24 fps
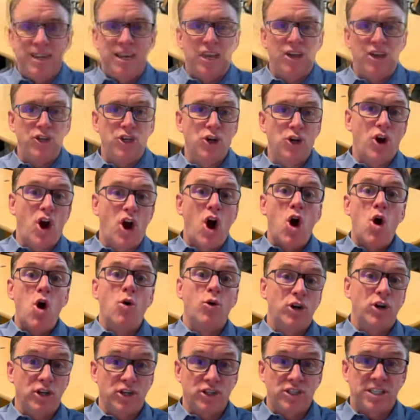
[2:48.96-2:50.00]
you were your
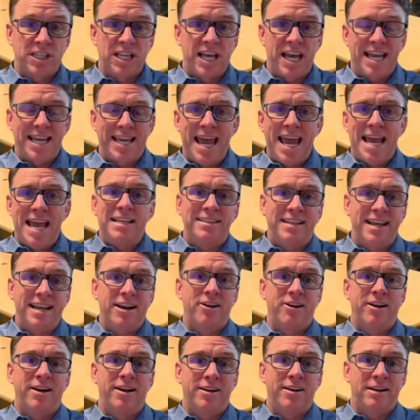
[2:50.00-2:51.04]
owners, like, hey,
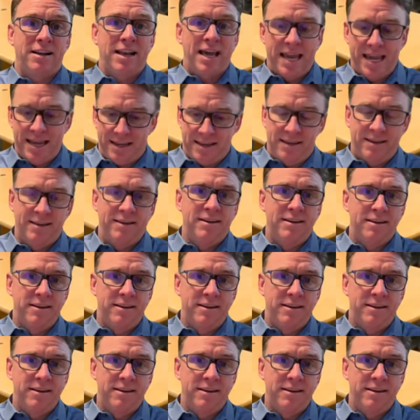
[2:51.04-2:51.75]
Darren, like,